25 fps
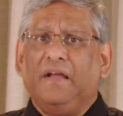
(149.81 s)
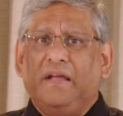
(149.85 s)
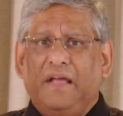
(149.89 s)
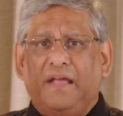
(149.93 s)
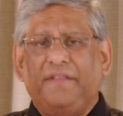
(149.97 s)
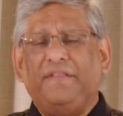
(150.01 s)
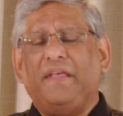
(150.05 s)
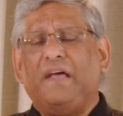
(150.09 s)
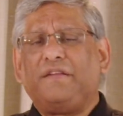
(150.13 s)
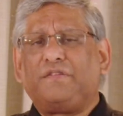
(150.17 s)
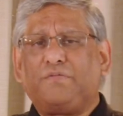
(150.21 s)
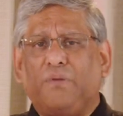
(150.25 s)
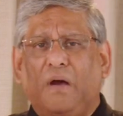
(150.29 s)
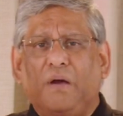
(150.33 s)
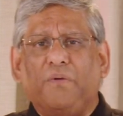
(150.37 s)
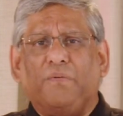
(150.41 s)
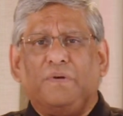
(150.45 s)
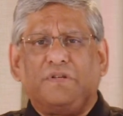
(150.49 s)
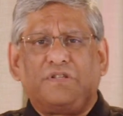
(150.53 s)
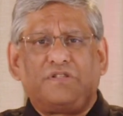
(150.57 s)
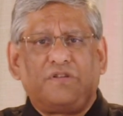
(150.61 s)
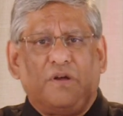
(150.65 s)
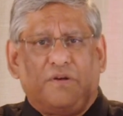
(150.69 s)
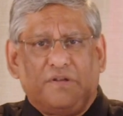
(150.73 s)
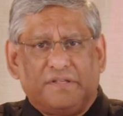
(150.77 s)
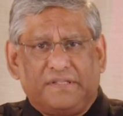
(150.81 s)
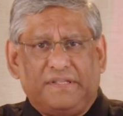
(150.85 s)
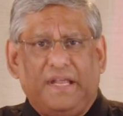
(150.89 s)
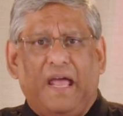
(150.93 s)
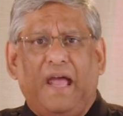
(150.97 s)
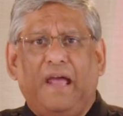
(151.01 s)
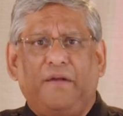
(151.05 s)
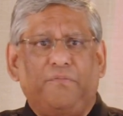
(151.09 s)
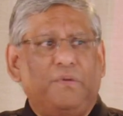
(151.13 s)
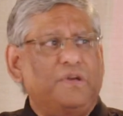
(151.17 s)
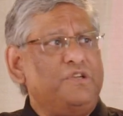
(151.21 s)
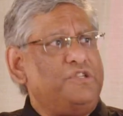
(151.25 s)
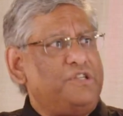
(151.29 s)
And that's why it was so
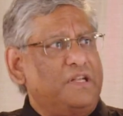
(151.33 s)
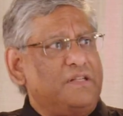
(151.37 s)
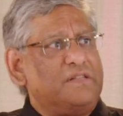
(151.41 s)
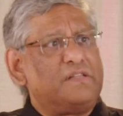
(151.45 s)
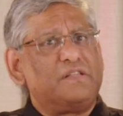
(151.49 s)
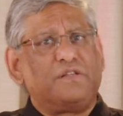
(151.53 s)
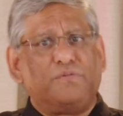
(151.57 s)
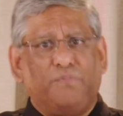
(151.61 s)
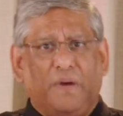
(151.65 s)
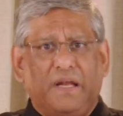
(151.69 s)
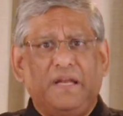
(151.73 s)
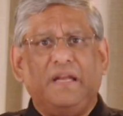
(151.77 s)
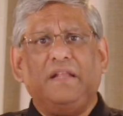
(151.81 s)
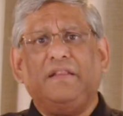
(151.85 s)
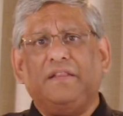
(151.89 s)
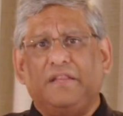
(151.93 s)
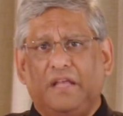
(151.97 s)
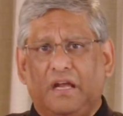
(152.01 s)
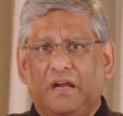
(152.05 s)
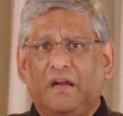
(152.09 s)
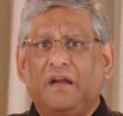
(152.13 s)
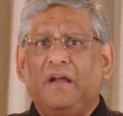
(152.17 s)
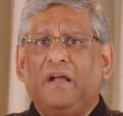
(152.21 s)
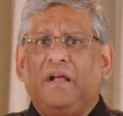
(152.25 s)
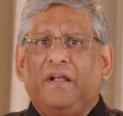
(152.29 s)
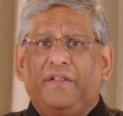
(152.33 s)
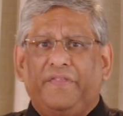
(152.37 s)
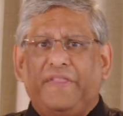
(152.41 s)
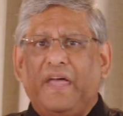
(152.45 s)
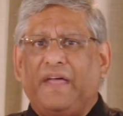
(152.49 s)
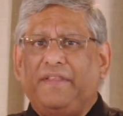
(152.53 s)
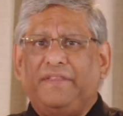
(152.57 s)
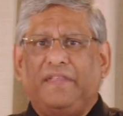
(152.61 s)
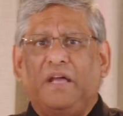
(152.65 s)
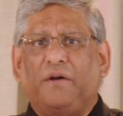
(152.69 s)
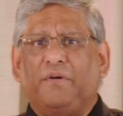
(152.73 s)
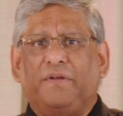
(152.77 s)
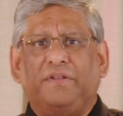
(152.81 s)
sad when Jesus went in there,
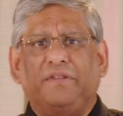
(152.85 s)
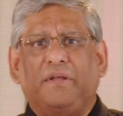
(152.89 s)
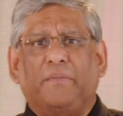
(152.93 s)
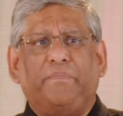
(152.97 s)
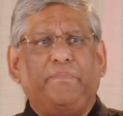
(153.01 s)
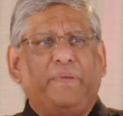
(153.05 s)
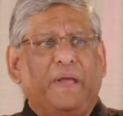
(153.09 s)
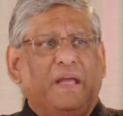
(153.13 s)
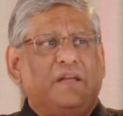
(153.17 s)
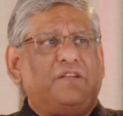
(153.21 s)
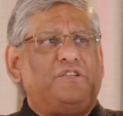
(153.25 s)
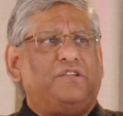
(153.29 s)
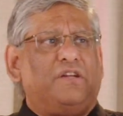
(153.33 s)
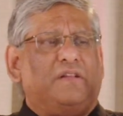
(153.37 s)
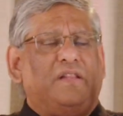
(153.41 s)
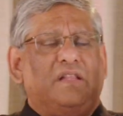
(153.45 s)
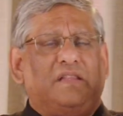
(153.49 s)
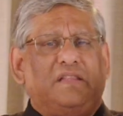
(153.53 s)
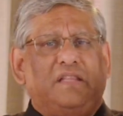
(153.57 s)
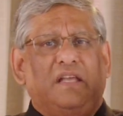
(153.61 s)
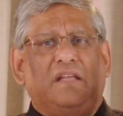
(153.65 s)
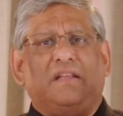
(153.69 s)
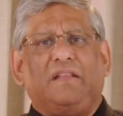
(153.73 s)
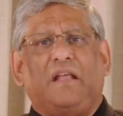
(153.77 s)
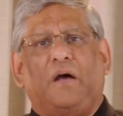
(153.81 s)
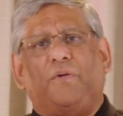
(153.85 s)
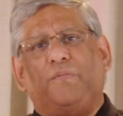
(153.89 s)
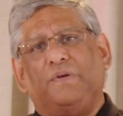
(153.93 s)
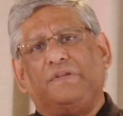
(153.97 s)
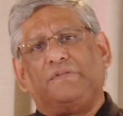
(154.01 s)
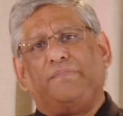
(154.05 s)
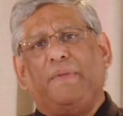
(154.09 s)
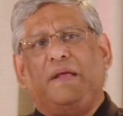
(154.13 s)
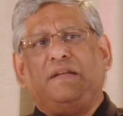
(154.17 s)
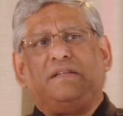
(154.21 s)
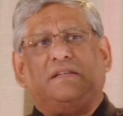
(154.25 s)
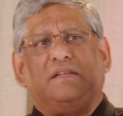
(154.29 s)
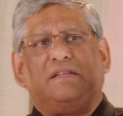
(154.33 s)
that the picture, the thing that
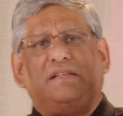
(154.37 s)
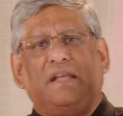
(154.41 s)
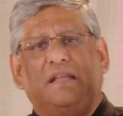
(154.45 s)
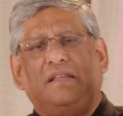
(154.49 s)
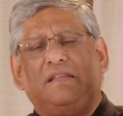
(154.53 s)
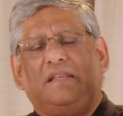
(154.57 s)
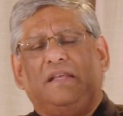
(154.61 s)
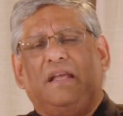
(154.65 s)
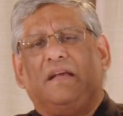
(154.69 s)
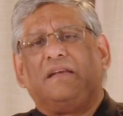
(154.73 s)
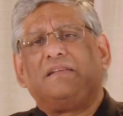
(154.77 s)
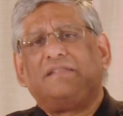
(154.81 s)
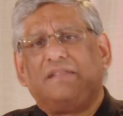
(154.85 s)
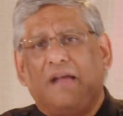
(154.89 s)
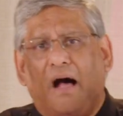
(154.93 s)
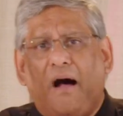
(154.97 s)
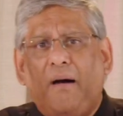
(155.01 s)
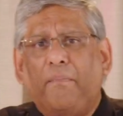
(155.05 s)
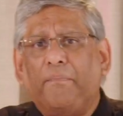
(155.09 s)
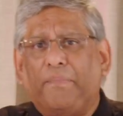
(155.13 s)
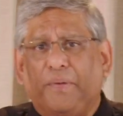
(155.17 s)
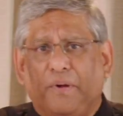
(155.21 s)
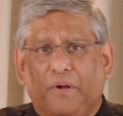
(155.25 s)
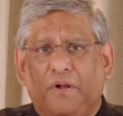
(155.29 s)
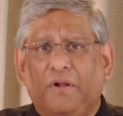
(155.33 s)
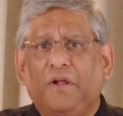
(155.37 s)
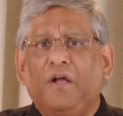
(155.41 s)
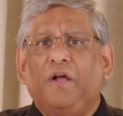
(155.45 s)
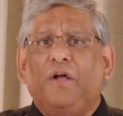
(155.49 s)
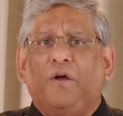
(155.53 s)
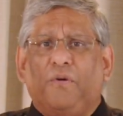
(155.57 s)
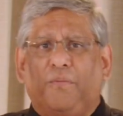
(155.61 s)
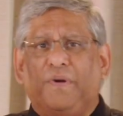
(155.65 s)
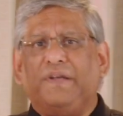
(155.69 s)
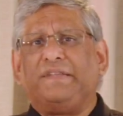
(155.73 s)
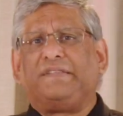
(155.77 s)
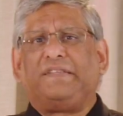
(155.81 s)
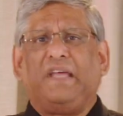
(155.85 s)
was meant to set the example
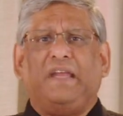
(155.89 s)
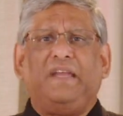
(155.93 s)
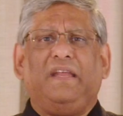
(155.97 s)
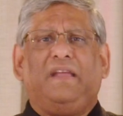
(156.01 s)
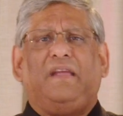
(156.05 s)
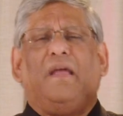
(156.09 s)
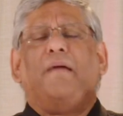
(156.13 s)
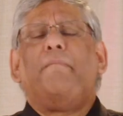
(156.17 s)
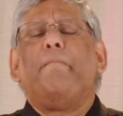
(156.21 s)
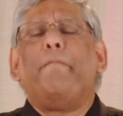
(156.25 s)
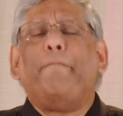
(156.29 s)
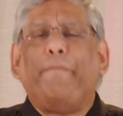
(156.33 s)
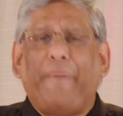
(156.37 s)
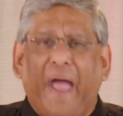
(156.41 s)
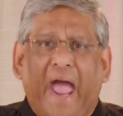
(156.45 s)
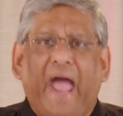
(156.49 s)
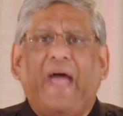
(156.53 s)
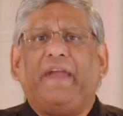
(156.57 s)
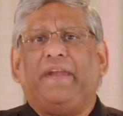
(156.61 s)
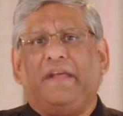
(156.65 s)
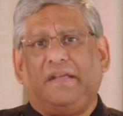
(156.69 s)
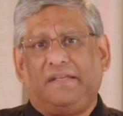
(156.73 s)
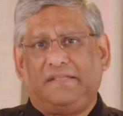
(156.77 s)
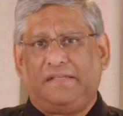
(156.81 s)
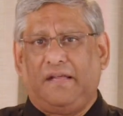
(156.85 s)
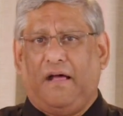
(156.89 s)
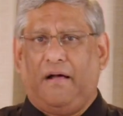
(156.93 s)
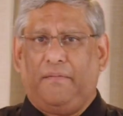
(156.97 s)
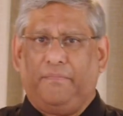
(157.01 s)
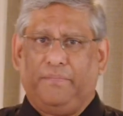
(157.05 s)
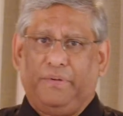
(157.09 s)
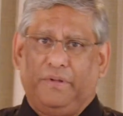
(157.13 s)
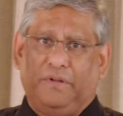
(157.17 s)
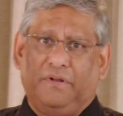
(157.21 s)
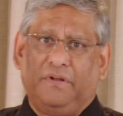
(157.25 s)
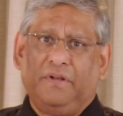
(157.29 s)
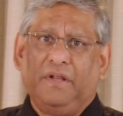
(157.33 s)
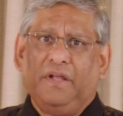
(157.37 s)
was setting a bad
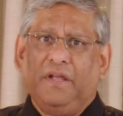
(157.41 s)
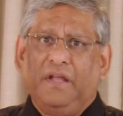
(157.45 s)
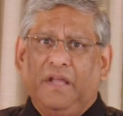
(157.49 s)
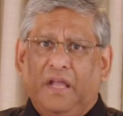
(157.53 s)
example.